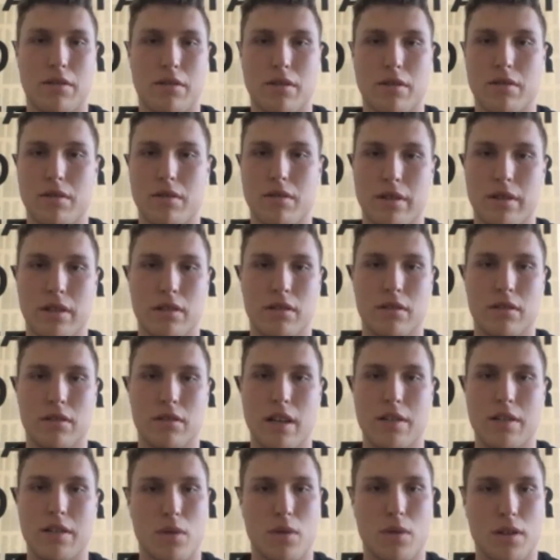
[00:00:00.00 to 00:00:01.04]
they're doing
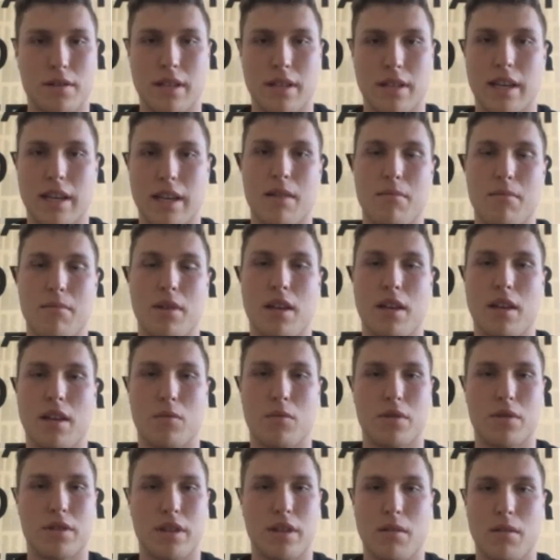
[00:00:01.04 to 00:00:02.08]
as well as they can be, and
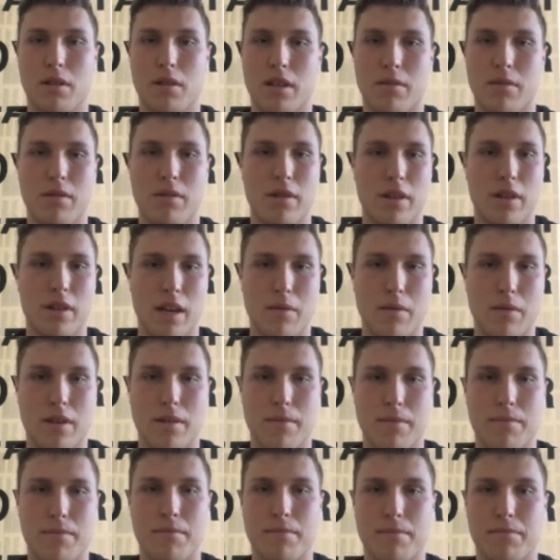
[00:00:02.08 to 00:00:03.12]
we're still able to communicate with
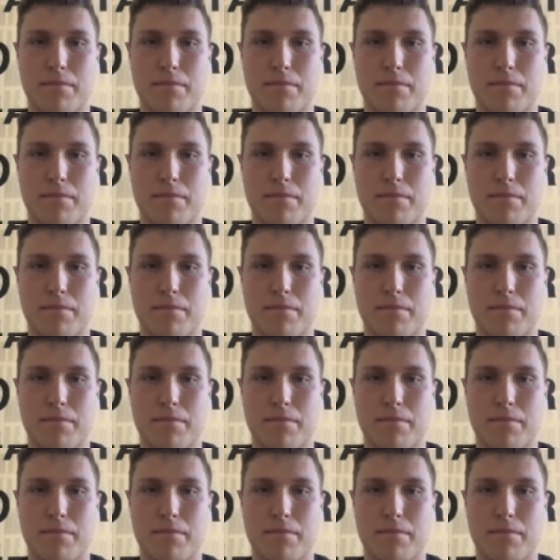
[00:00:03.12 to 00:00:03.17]
them.